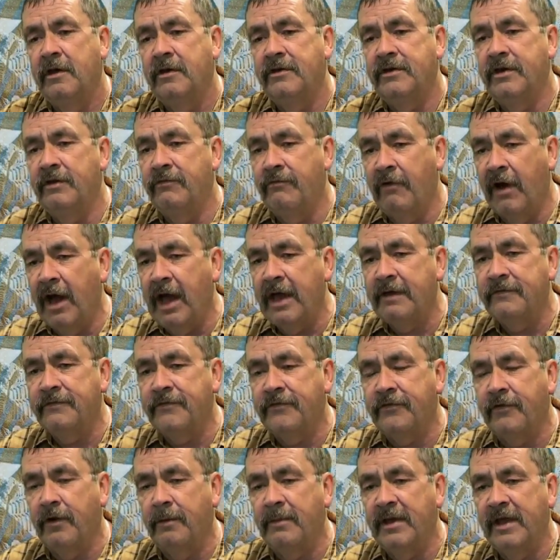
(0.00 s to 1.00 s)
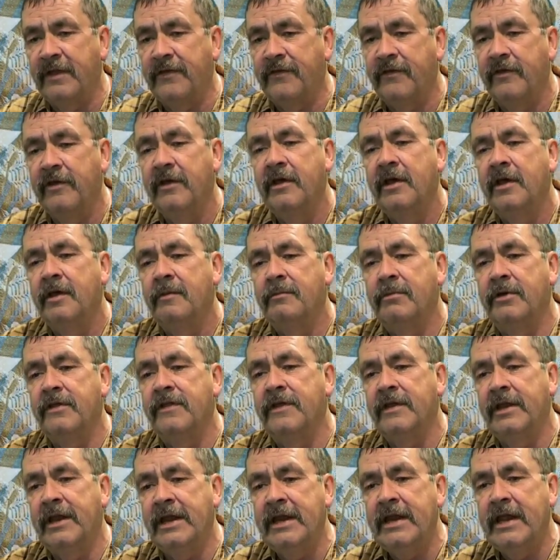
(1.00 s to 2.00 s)
derived from it, but
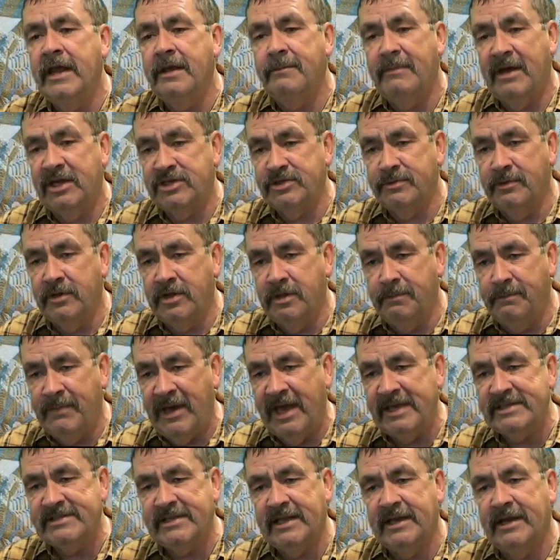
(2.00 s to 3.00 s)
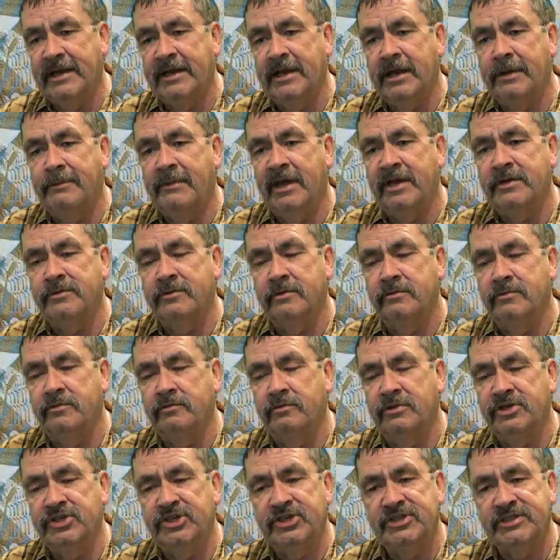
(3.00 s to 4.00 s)
the linear measurement, the basic linear measurement,
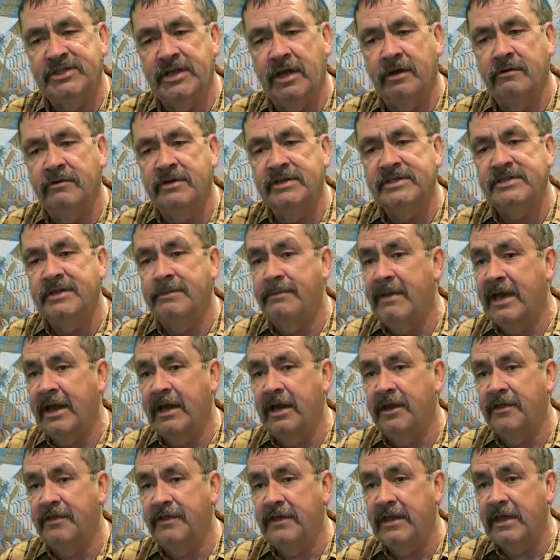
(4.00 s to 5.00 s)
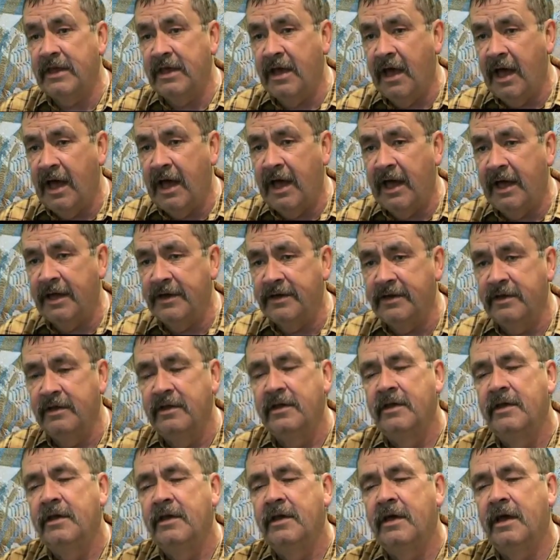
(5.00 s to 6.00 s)
which is known as the megalithic yard,
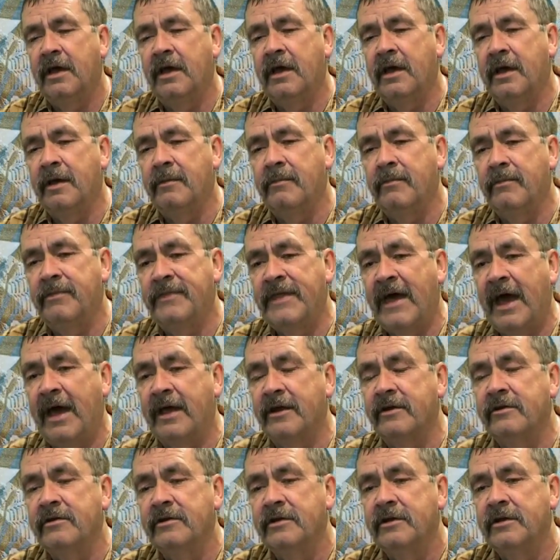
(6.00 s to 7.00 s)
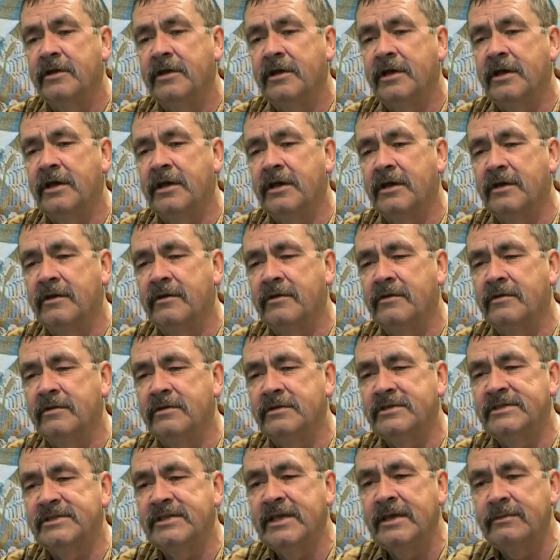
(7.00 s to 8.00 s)
that
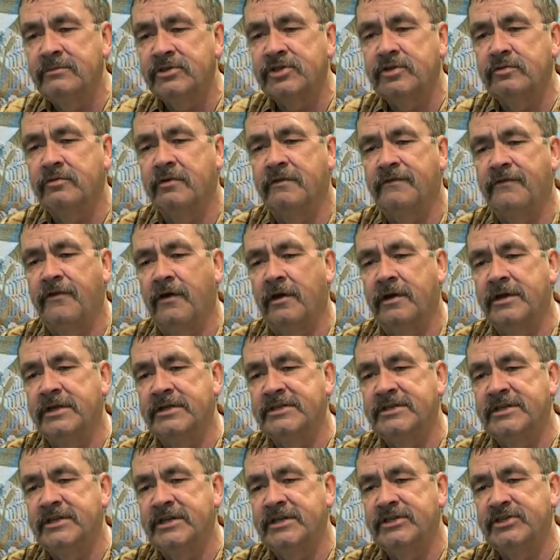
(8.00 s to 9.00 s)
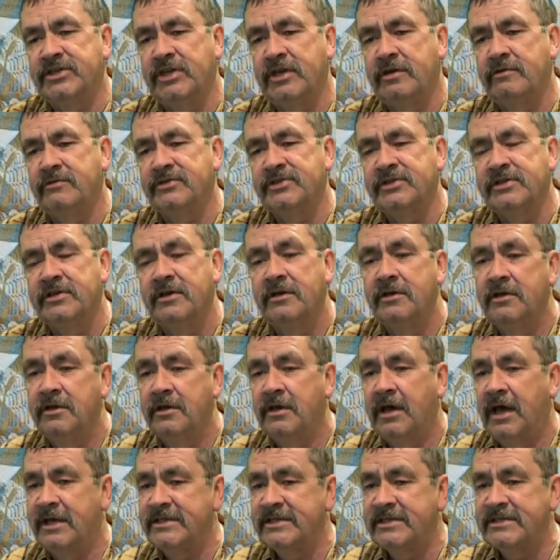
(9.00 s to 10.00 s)
seems to have fallen into disuse,
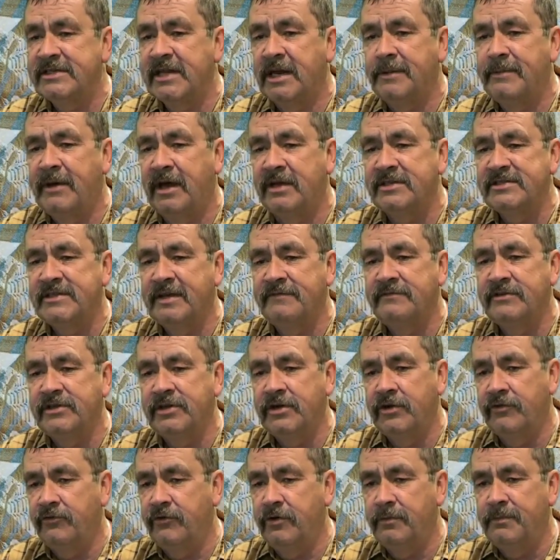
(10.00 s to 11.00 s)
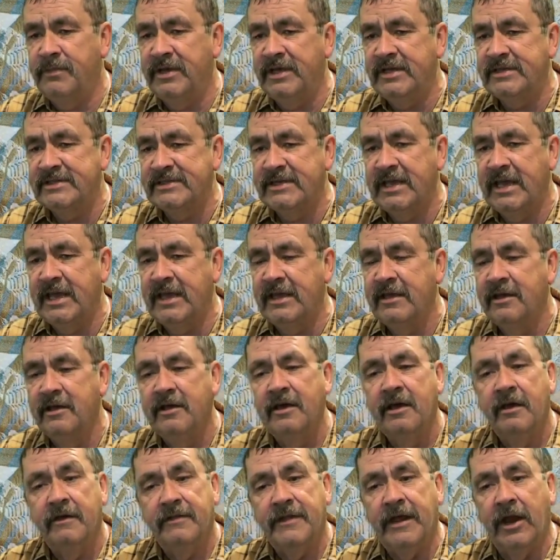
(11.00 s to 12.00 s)
as I said, about 1700 BC.
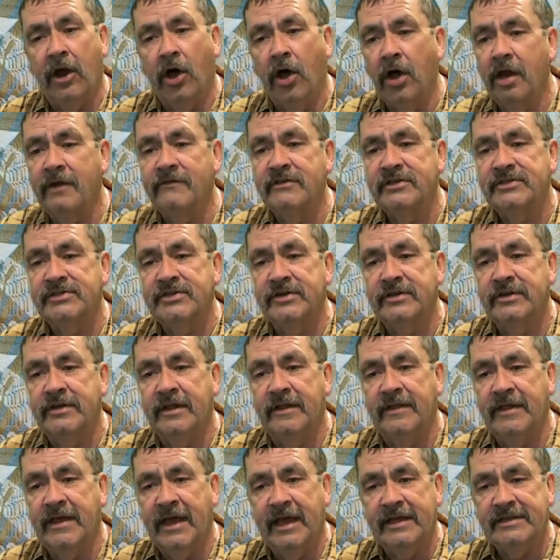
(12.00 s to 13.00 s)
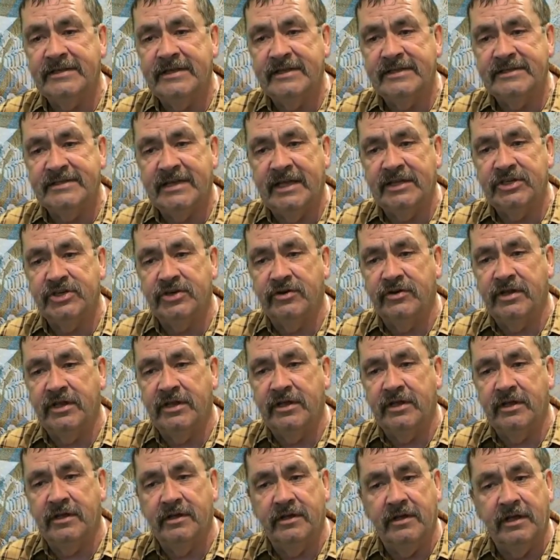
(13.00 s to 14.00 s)
Then all of a sudden, at the 18th
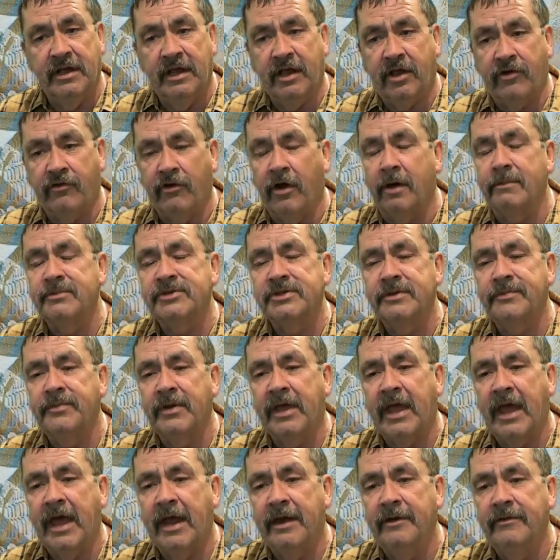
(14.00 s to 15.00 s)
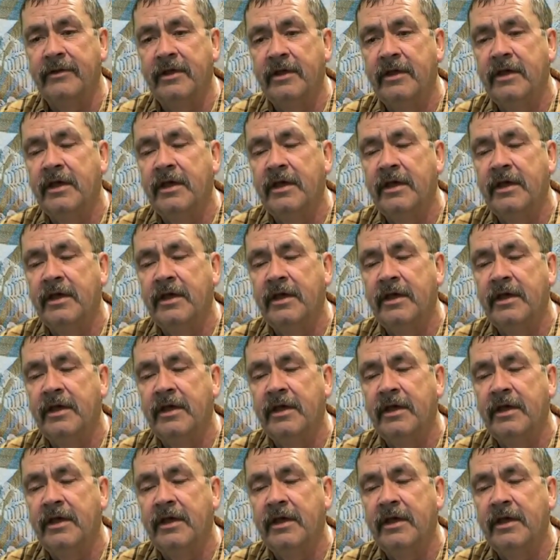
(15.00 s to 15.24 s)
century, it crops up again.